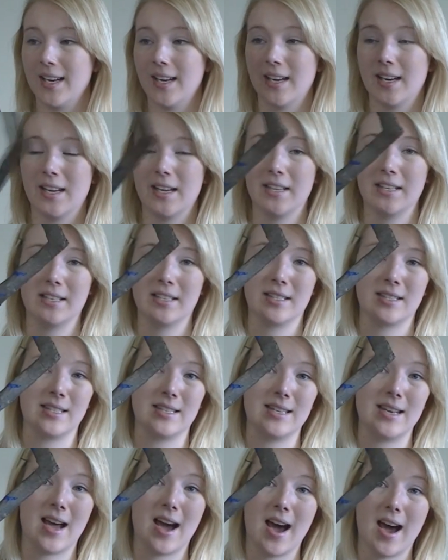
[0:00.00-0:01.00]
and it is
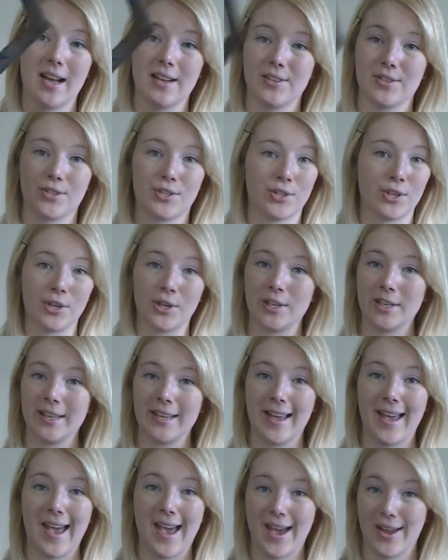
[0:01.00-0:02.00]
not
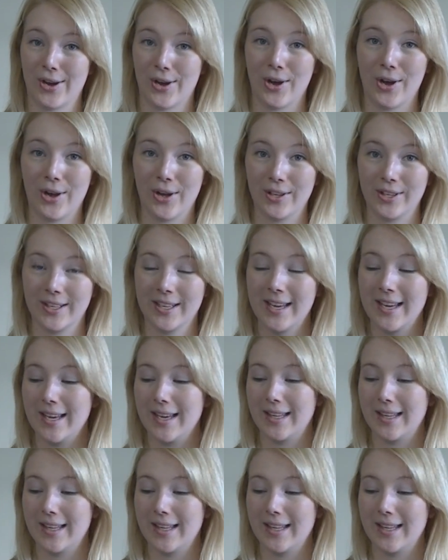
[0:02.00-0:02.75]
sturdy at all.